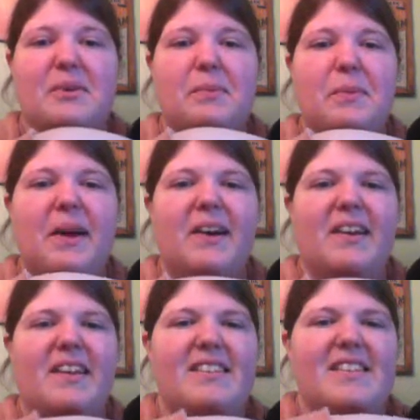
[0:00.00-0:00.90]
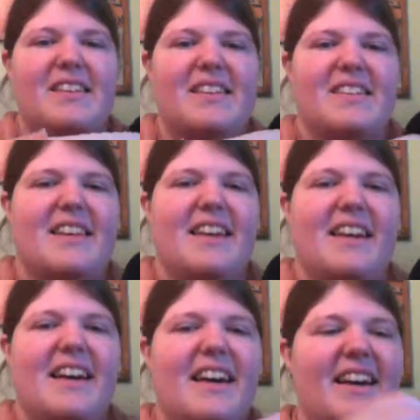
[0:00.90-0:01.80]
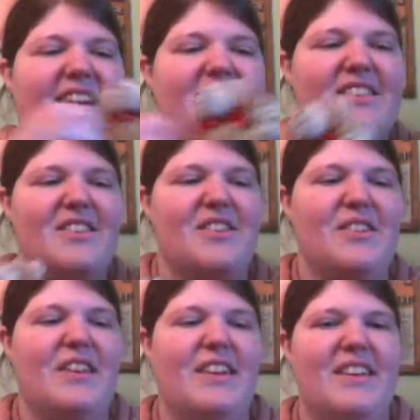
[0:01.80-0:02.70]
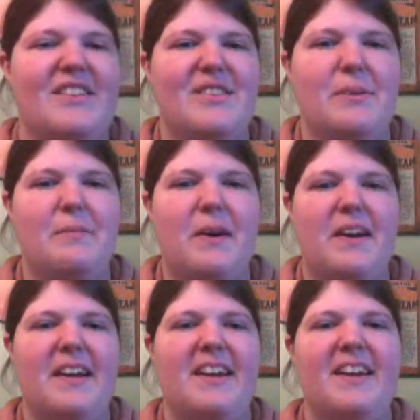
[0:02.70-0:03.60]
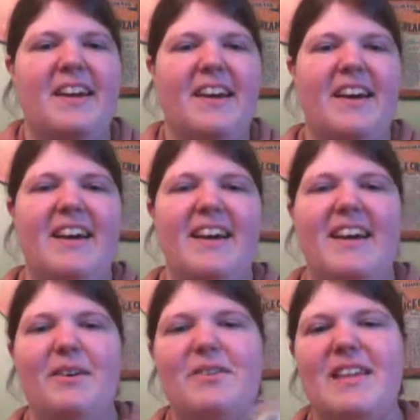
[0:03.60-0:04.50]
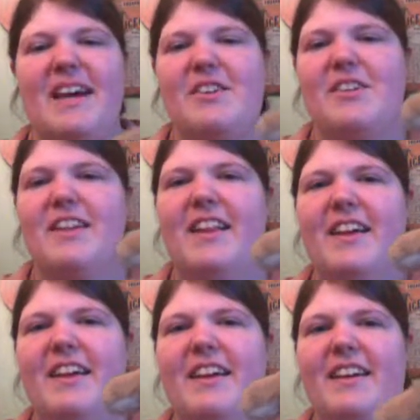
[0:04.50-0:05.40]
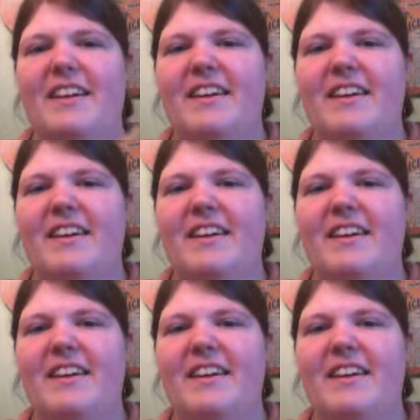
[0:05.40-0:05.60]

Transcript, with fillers: little bear. It's it's like his little his little buddy. It was actually like